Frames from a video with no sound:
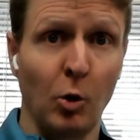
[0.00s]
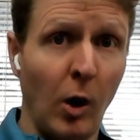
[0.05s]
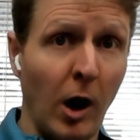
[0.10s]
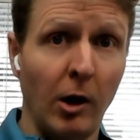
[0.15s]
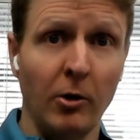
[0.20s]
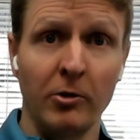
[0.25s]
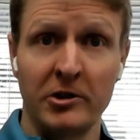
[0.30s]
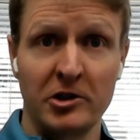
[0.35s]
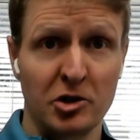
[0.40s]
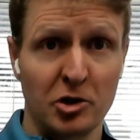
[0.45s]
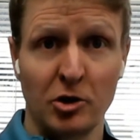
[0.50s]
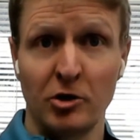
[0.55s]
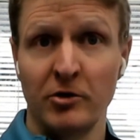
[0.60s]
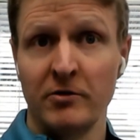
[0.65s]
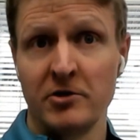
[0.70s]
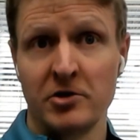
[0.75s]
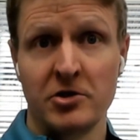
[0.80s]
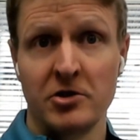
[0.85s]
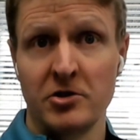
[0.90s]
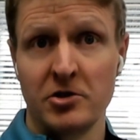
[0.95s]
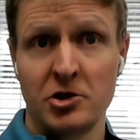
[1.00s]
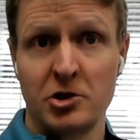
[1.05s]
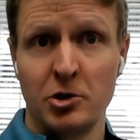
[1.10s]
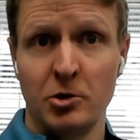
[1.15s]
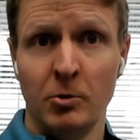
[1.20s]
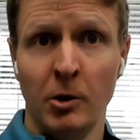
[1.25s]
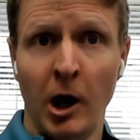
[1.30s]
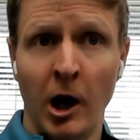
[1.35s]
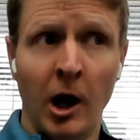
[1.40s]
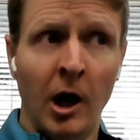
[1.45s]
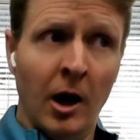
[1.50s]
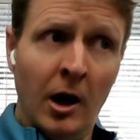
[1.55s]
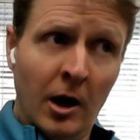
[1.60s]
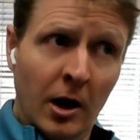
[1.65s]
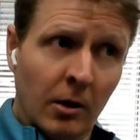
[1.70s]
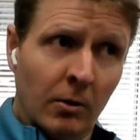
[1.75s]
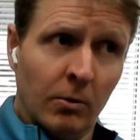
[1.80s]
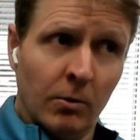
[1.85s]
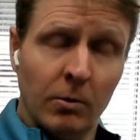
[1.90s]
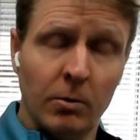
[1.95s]
quality services to
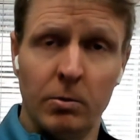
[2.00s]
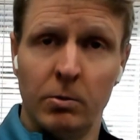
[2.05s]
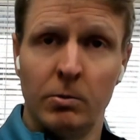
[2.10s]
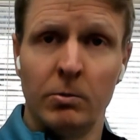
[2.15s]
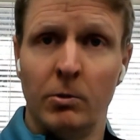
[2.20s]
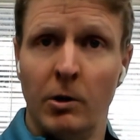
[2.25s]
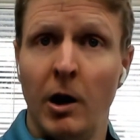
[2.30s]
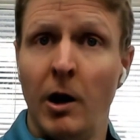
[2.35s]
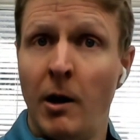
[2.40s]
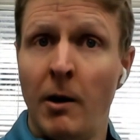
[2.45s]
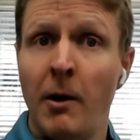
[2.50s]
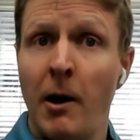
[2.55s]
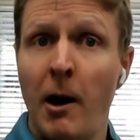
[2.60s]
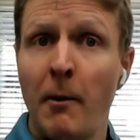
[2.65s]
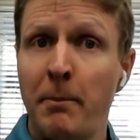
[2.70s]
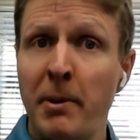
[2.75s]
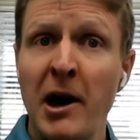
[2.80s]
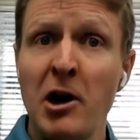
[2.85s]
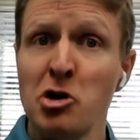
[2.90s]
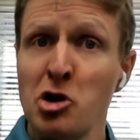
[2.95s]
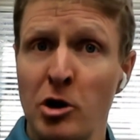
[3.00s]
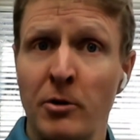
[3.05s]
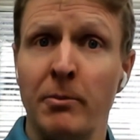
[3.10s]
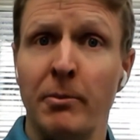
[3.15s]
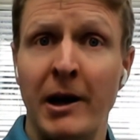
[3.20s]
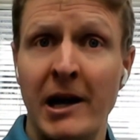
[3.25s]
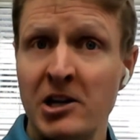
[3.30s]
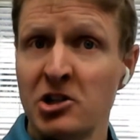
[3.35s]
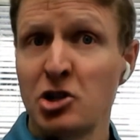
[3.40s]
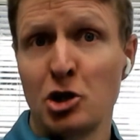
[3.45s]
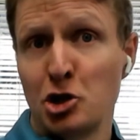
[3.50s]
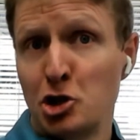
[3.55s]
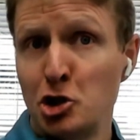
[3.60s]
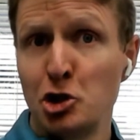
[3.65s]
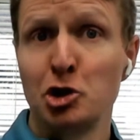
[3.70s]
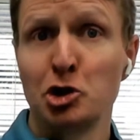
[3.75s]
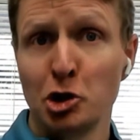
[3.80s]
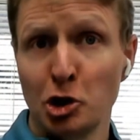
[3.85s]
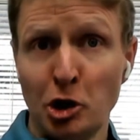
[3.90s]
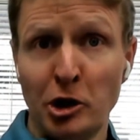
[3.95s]
a patient base that's
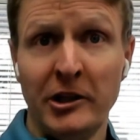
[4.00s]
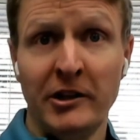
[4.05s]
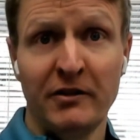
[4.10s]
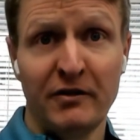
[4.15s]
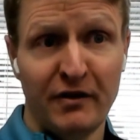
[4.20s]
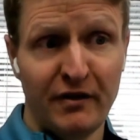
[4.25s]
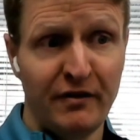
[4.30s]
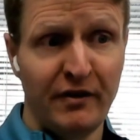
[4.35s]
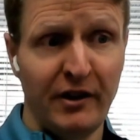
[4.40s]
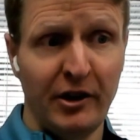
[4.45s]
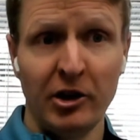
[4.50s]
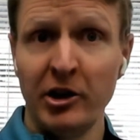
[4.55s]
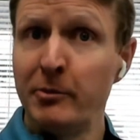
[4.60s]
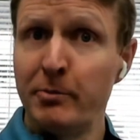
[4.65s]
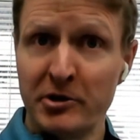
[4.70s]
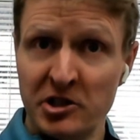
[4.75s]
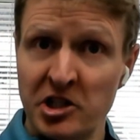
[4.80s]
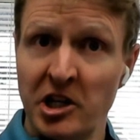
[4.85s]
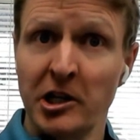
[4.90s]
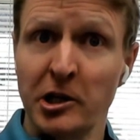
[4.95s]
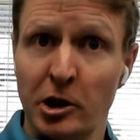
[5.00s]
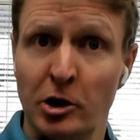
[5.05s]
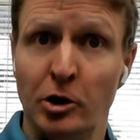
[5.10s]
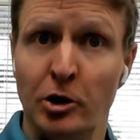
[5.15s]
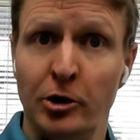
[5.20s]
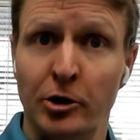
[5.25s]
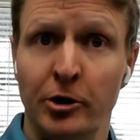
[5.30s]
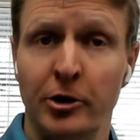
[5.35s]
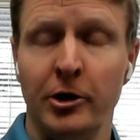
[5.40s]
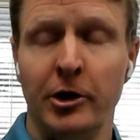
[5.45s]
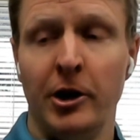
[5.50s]
usually very particular.